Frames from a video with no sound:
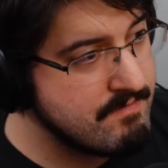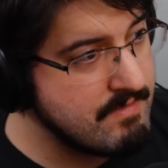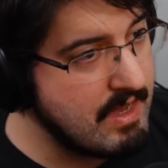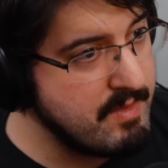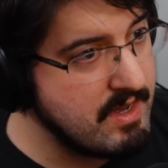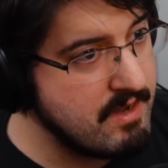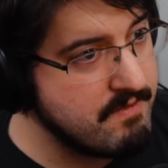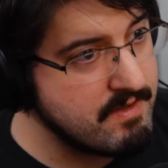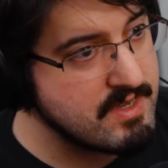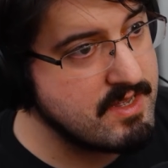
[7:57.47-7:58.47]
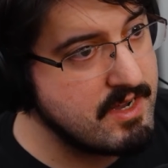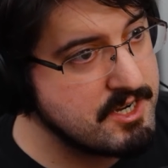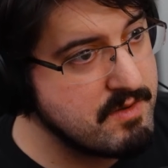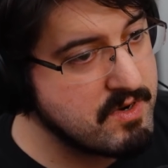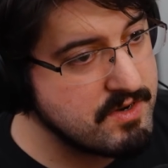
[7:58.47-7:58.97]
I mean, if a
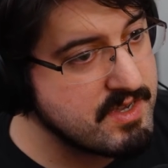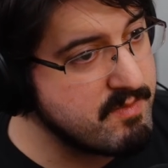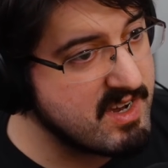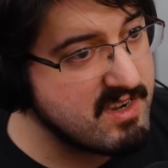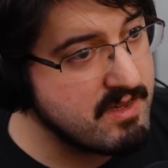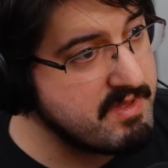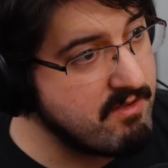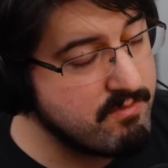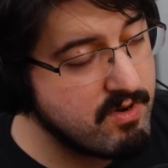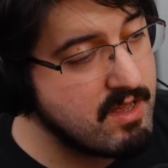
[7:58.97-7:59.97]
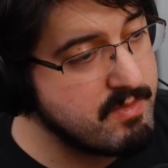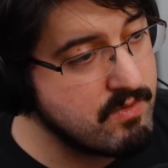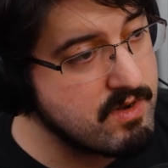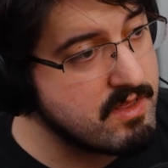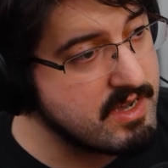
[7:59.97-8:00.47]
Slaaneshi person picked it up, that would probably be
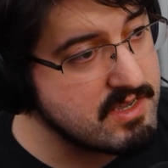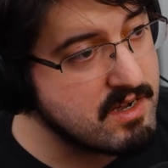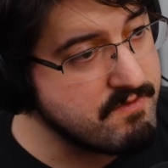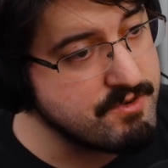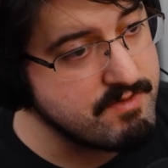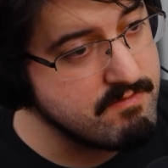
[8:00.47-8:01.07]
one of the things it offers.